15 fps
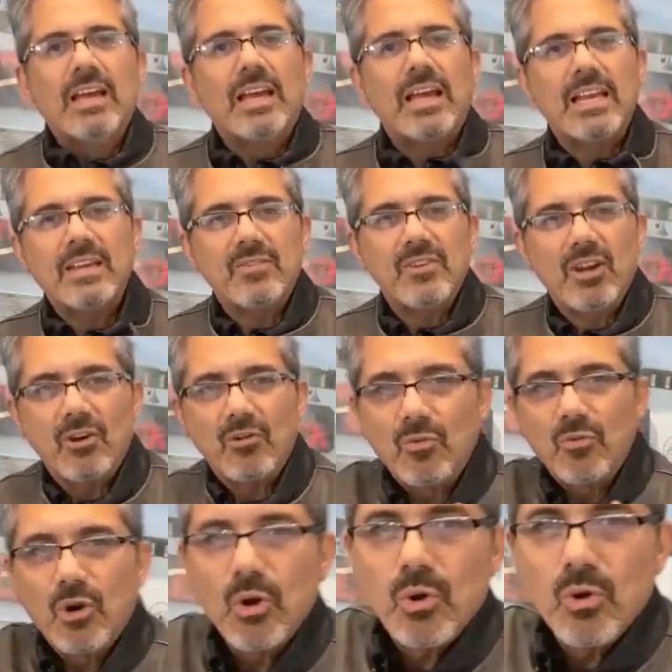not even a
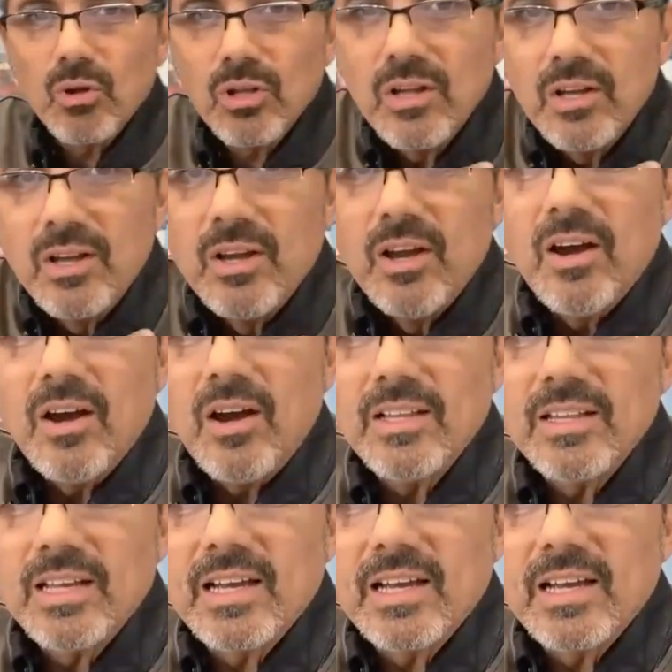roll on the